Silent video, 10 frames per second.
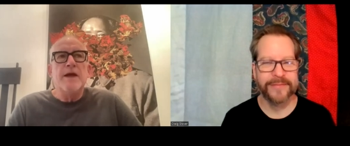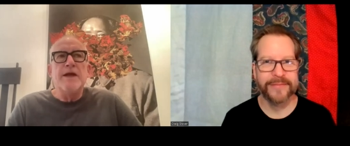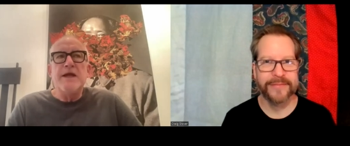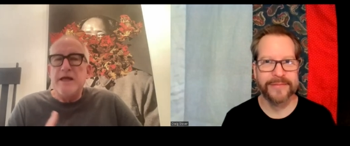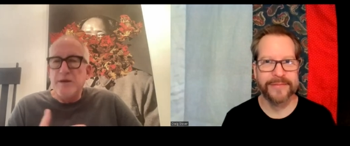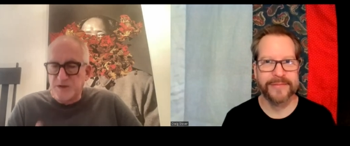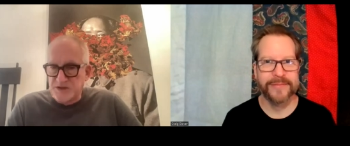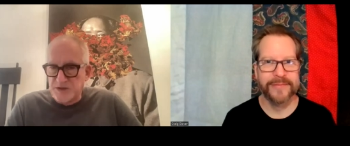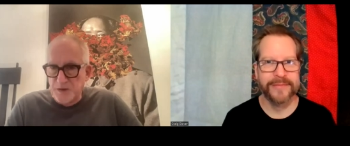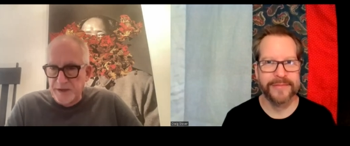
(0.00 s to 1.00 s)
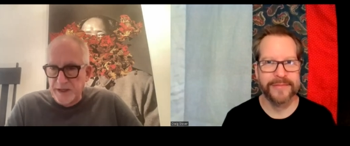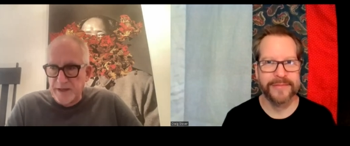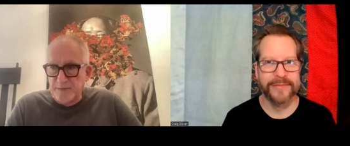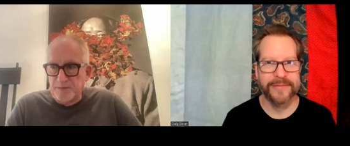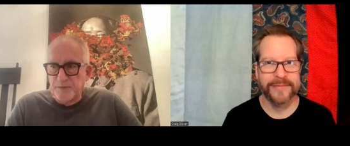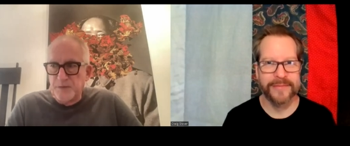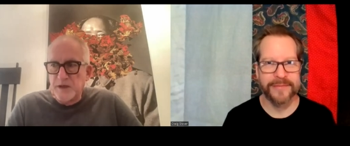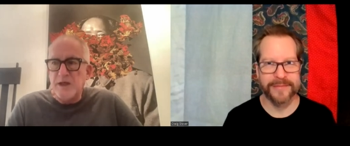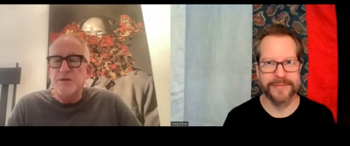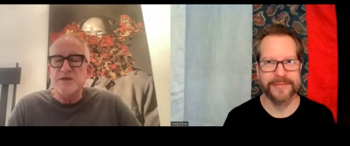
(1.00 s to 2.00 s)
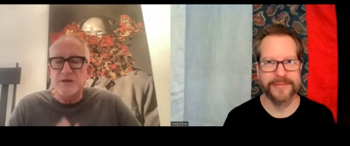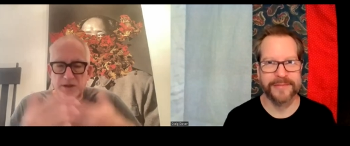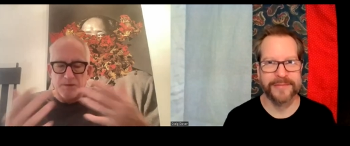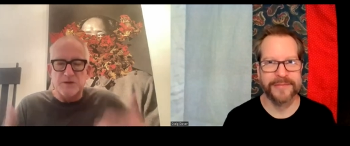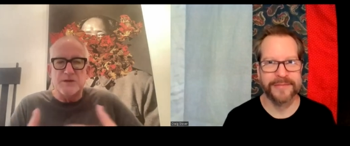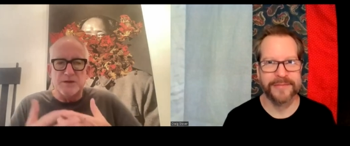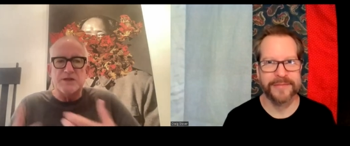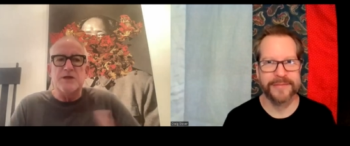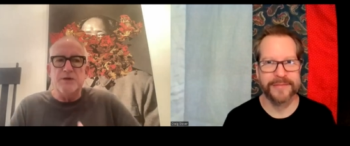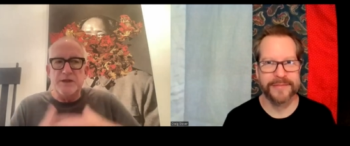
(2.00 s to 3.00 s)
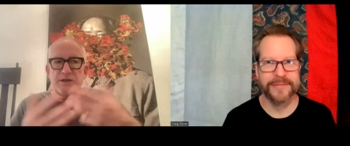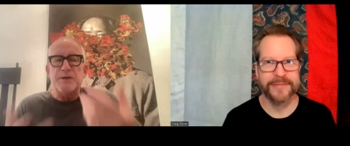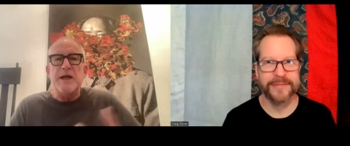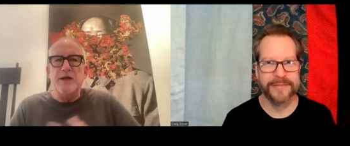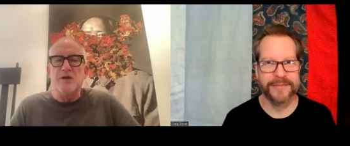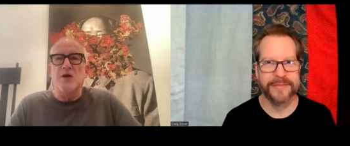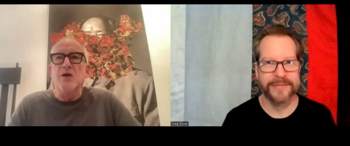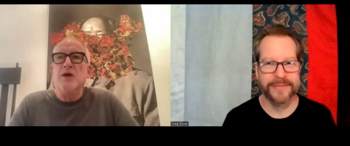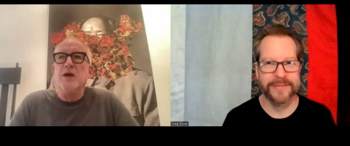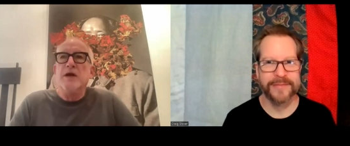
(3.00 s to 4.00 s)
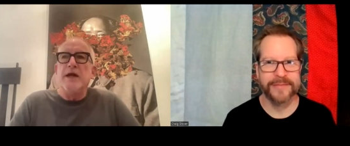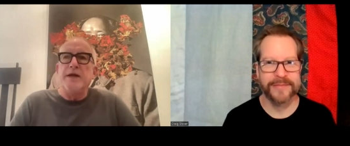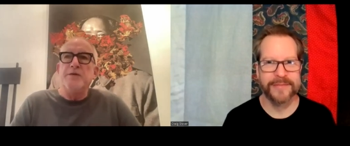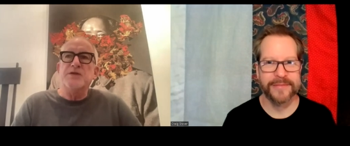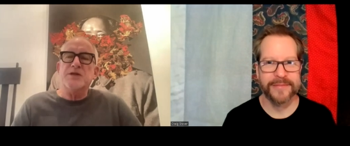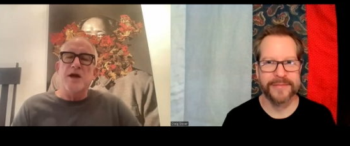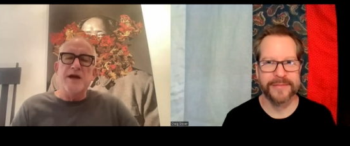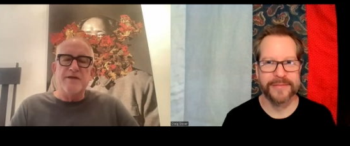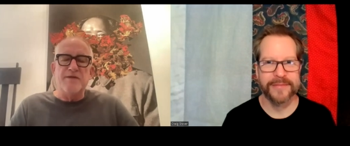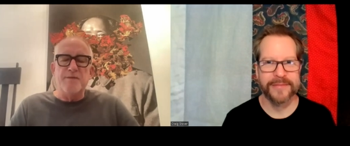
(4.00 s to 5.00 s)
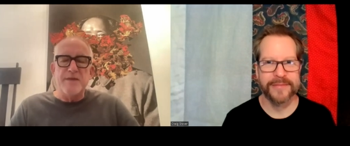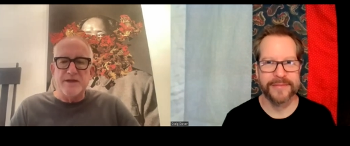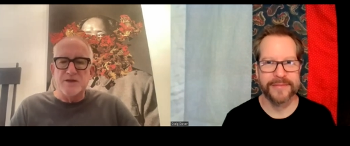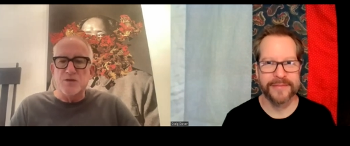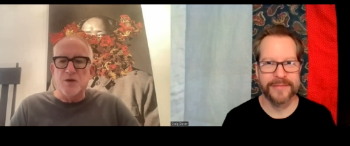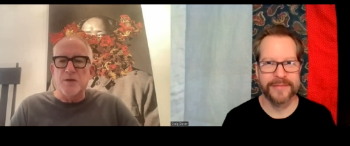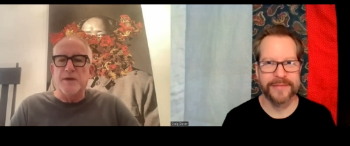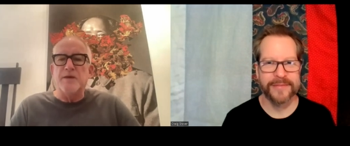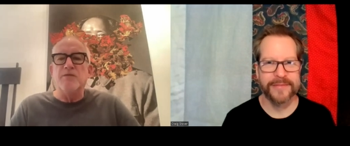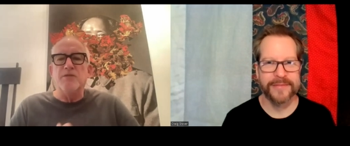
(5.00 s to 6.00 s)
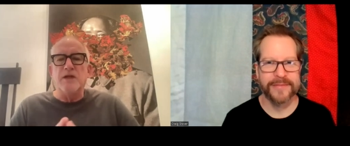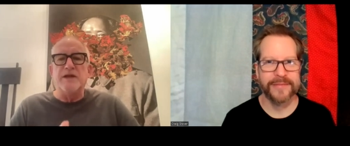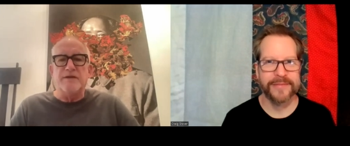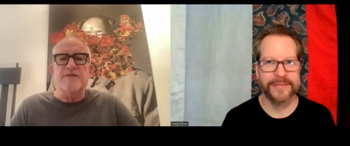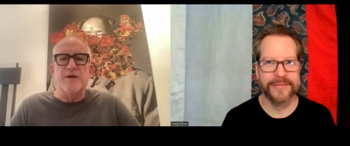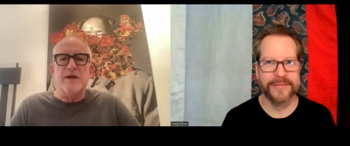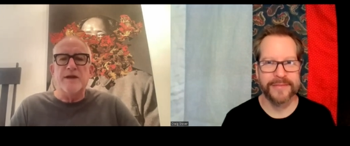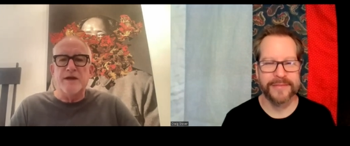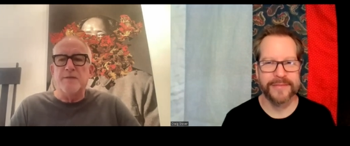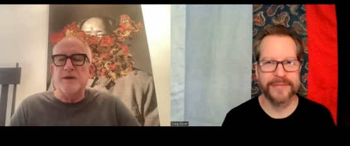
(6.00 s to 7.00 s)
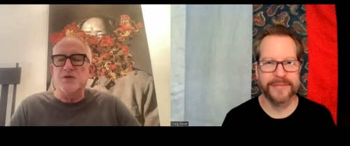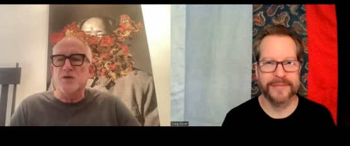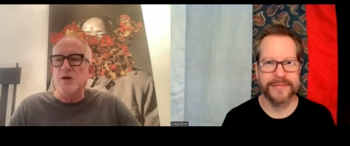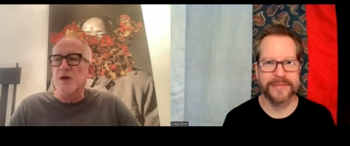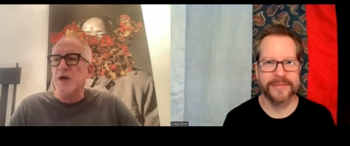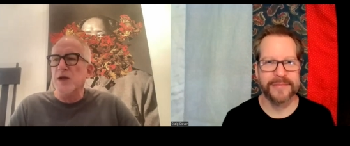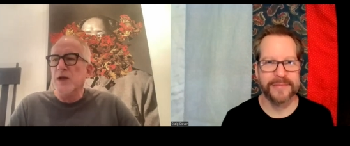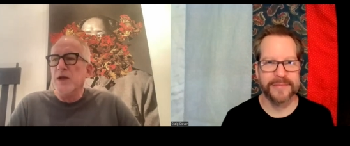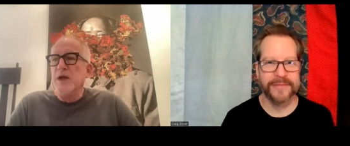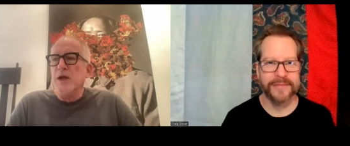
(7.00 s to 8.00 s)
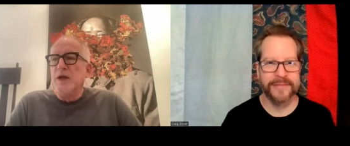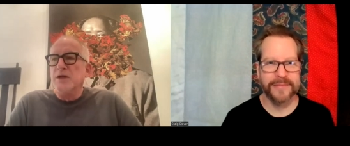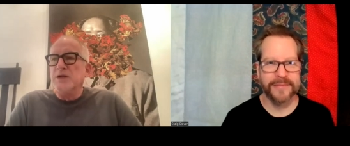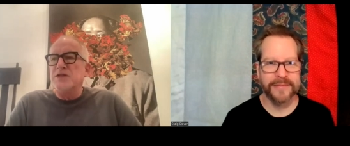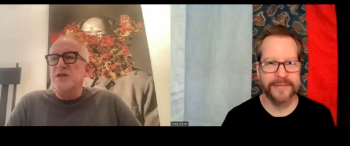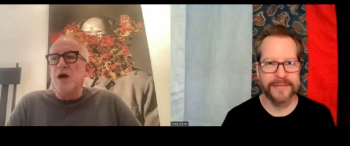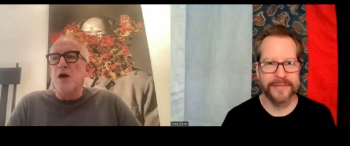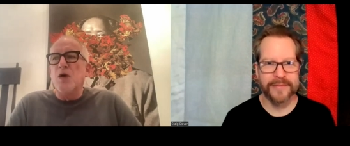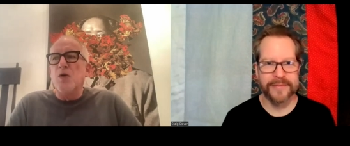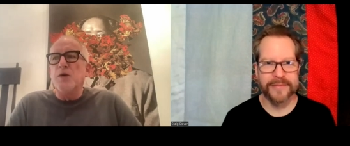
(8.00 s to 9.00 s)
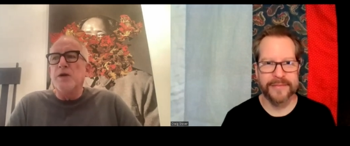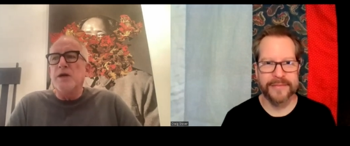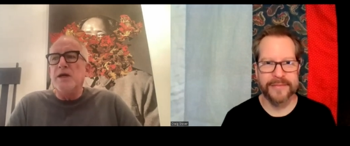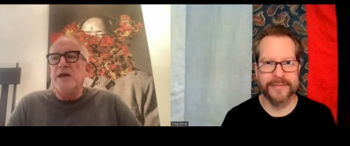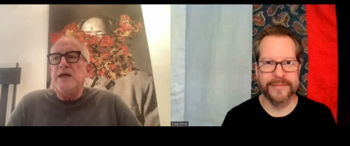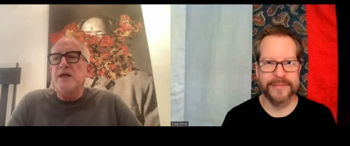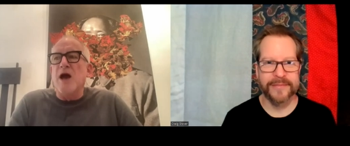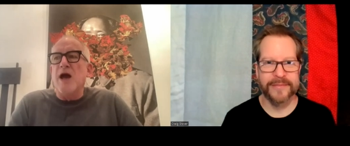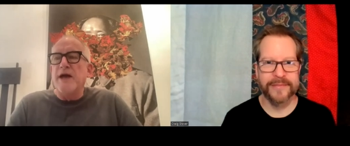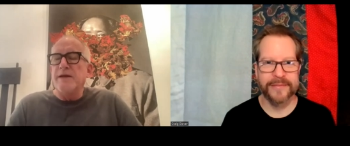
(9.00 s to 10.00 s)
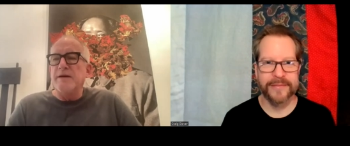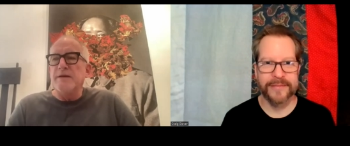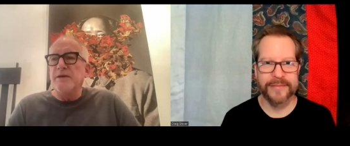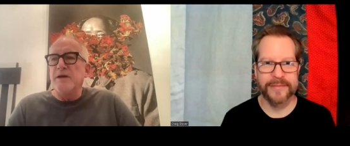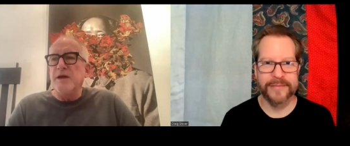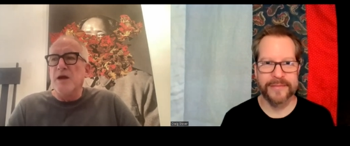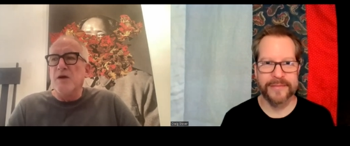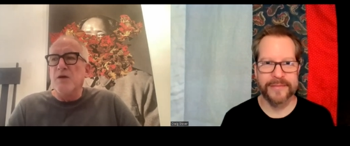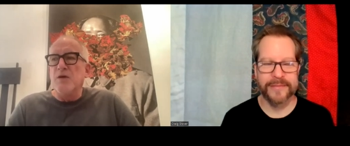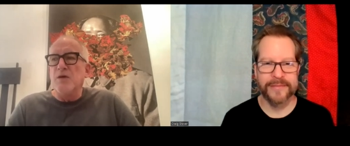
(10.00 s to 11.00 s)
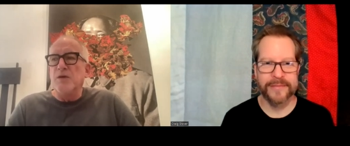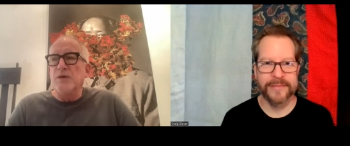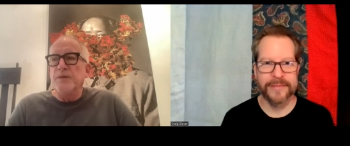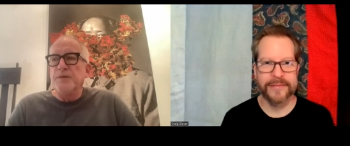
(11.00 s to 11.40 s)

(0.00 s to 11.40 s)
Speaker 1: and he was doing it. He was he was a serious painter, and he was kind of a mentor, but really a friend and a mentor. So he got you know